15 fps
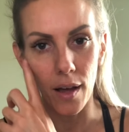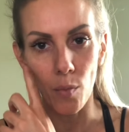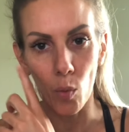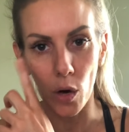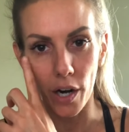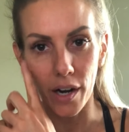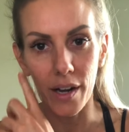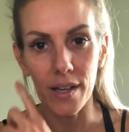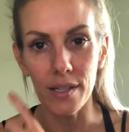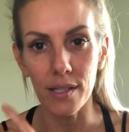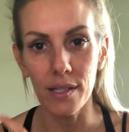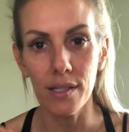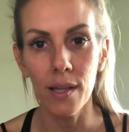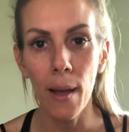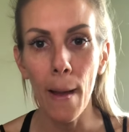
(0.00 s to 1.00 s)
whereas
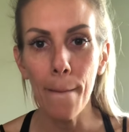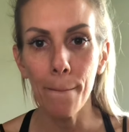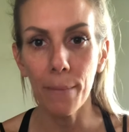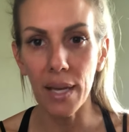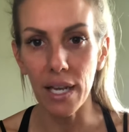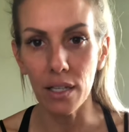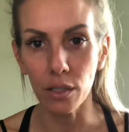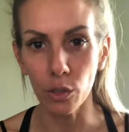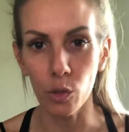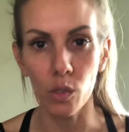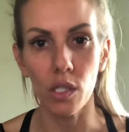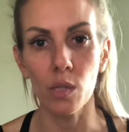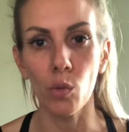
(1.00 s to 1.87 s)
meat loses